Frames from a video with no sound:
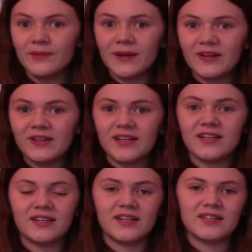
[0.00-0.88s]
about it,
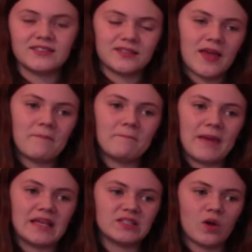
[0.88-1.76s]
it is
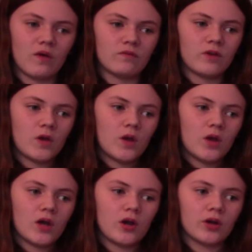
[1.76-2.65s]
based off,
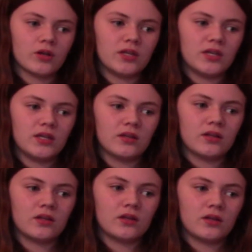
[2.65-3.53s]
or he
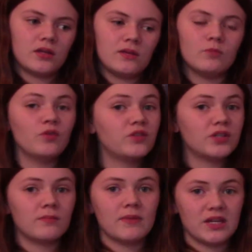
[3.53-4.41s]
moves
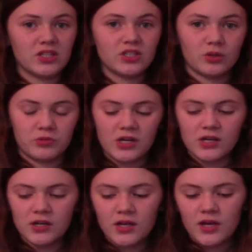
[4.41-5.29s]
to
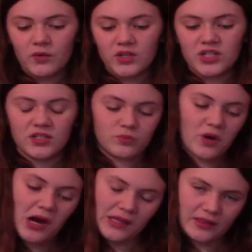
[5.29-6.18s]
Minnesota, which is
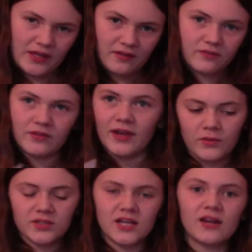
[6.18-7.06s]
where I live. It
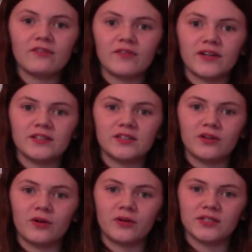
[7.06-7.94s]
was kind of fun to
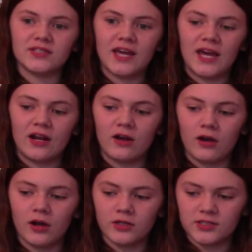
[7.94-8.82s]
notice that
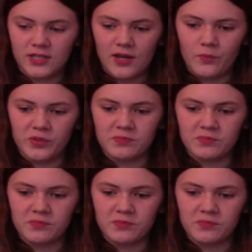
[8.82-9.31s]
our state was